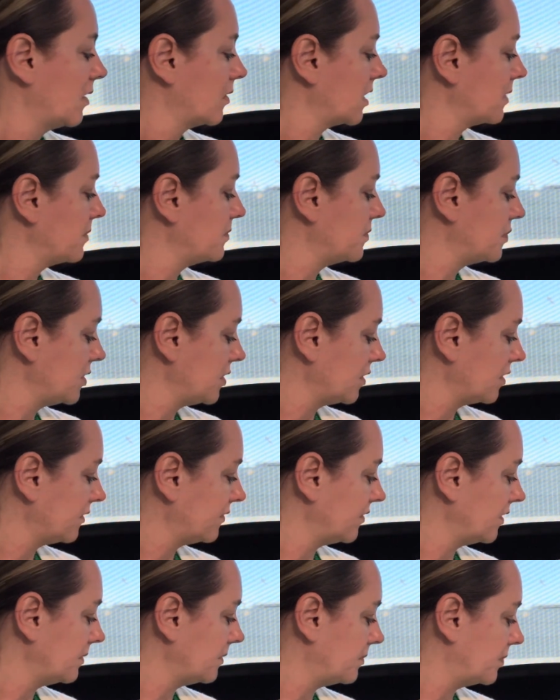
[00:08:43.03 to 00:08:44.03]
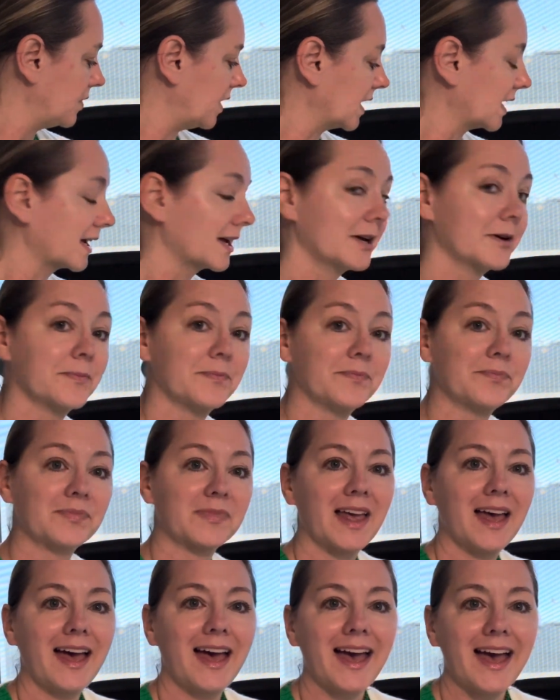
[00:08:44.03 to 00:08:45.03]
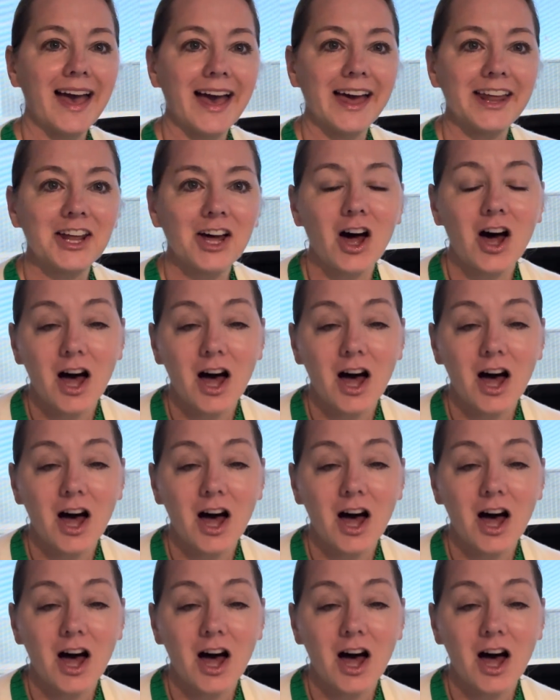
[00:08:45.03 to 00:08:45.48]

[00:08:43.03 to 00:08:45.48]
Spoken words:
A beautiful book, and it